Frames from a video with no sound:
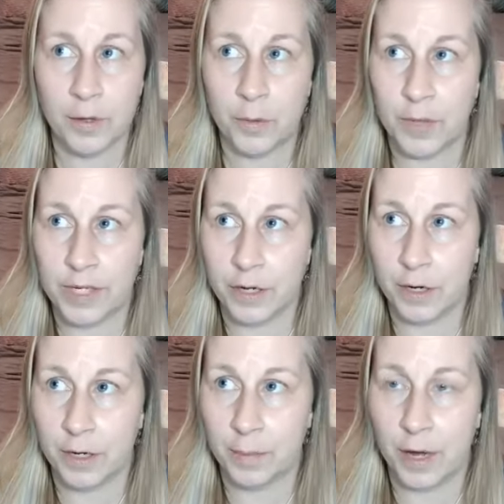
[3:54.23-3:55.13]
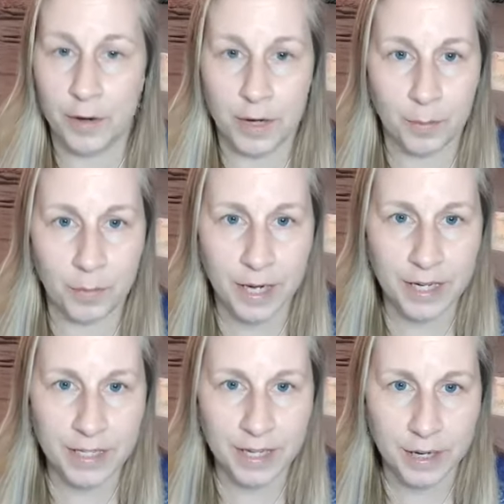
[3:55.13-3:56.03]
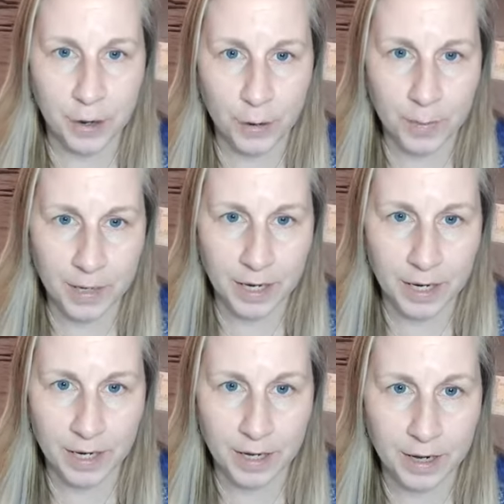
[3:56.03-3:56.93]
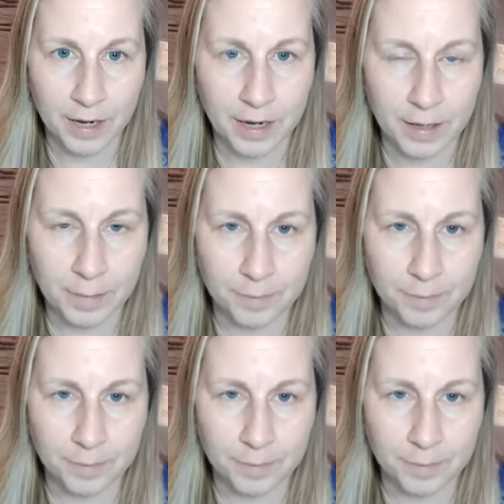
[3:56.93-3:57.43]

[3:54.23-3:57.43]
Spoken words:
when we talk about embracing and opening, I